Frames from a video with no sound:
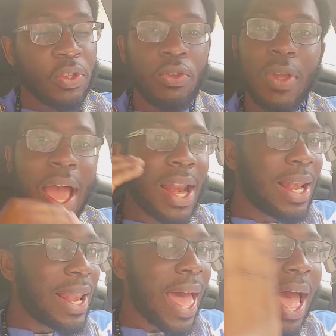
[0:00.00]
You got a
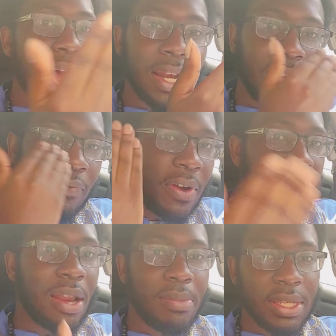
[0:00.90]
lot of different
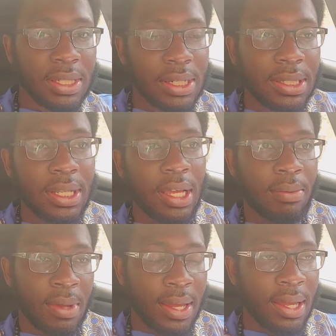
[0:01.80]
elements in this
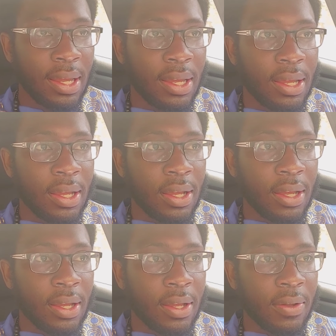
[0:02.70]
thing,
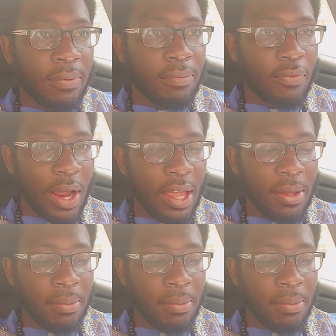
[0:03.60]
man. Right?